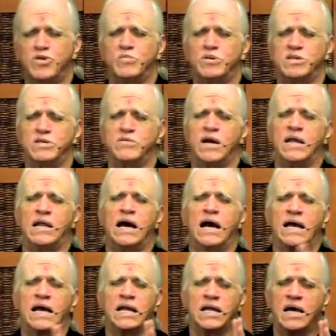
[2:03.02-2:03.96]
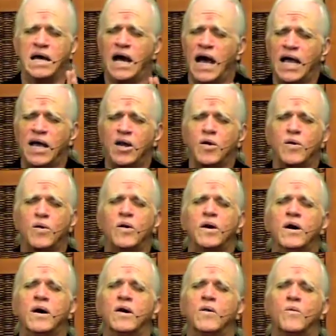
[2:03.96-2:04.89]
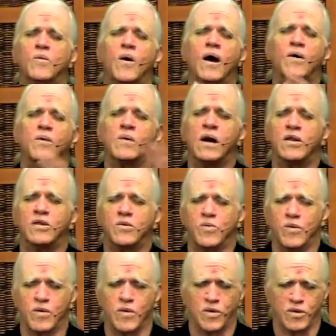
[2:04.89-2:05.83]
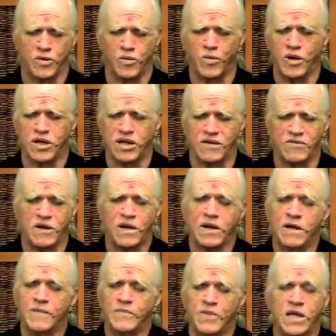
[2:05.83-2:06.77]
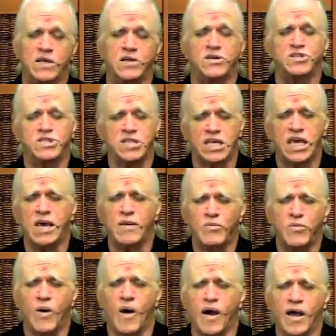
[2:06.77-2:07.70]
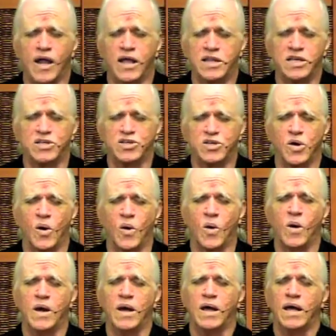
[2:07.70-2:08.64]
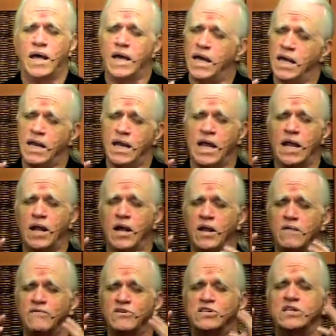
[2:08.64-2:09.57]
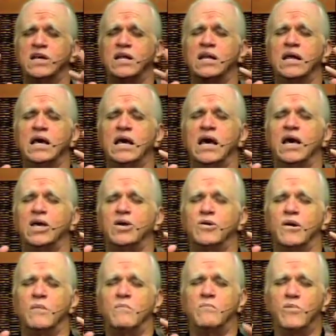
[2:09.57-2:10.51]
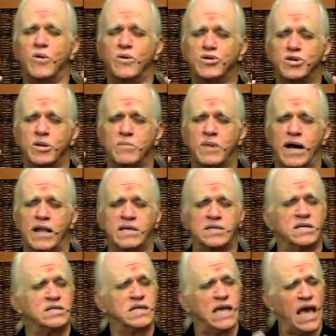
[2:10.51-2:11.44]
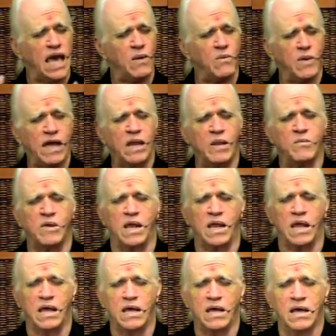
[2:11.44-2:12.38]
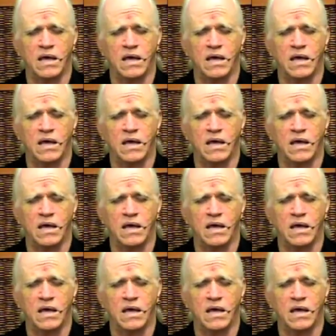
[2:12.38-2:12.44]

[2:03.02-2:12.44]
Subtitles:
too busy right now. I gotta go walk around the world or whatever. And you just keep walking on this toe. And all of a sudden, your emotional body says, hey, wait a minute.